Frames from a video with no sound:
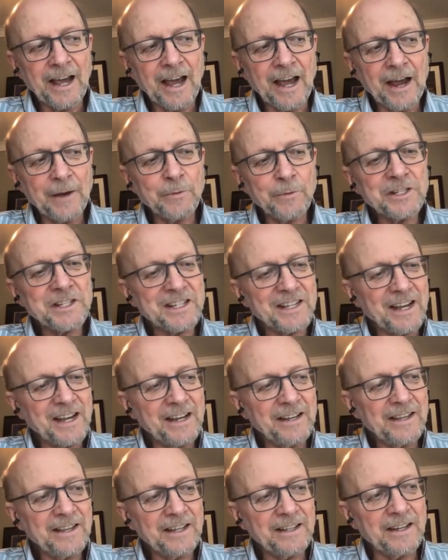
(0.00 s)
would say
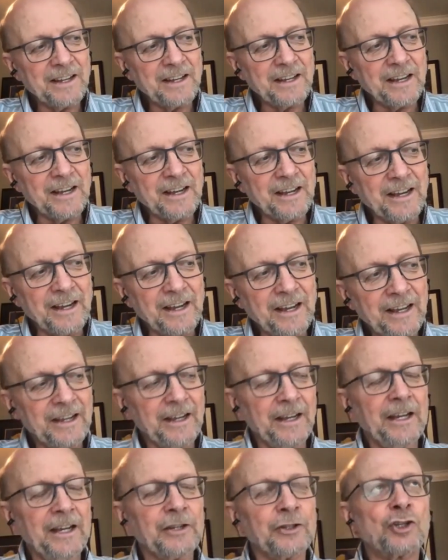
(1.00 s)
that
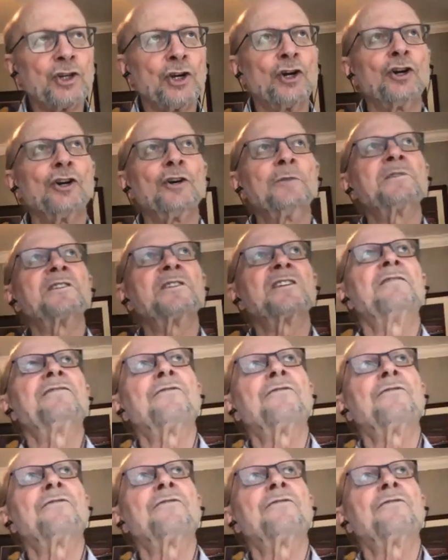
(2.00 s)
in terms of,